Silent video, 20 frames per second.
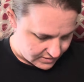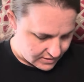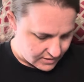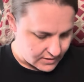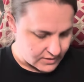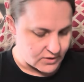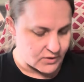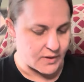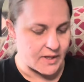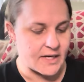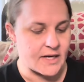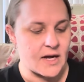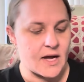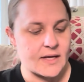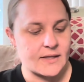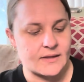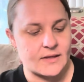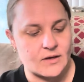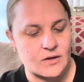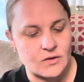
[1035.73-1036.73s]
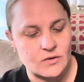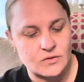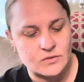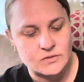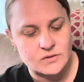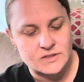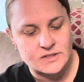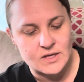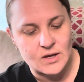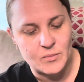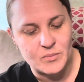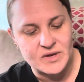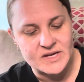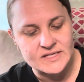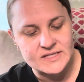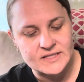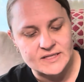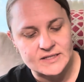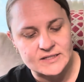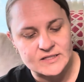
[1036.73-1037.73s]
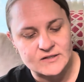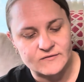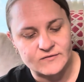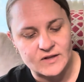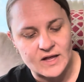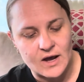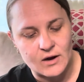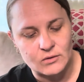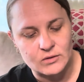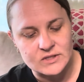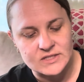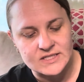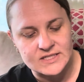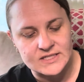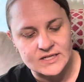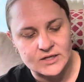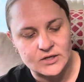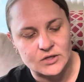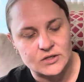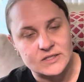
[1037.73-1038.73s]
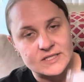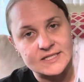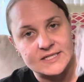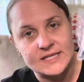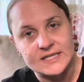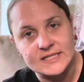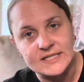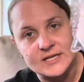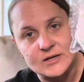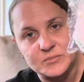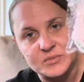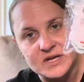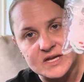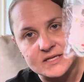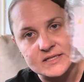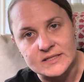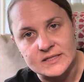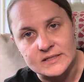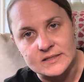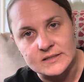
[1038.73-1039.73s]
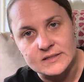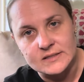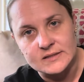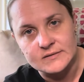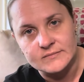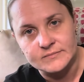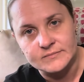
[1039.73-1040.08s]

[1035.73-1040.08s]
So I got those hibiscus flower stickers, 60 pieces.